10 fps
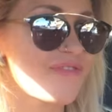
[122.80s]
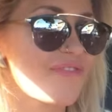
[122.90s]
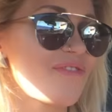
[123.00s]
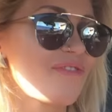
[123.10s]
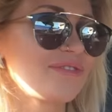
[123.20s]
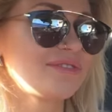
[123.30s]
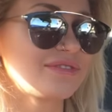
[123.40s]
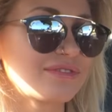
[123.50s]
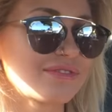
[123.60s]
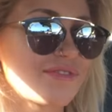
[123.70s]

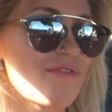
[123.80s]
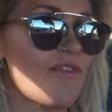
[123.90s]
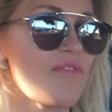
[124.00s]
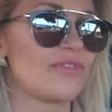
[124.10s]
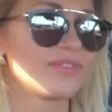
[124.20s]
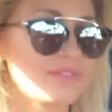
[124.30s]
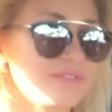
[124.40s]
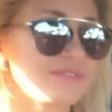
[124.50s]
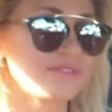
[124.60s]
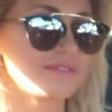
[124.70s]

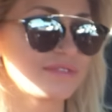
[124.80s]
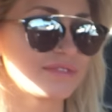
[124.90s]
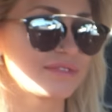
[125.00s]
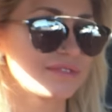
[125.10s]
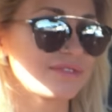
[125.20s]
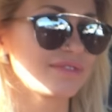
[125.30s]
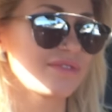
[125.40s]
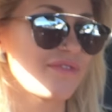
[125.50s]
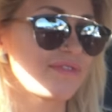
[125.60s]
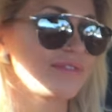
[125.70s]
This person isn't speaking.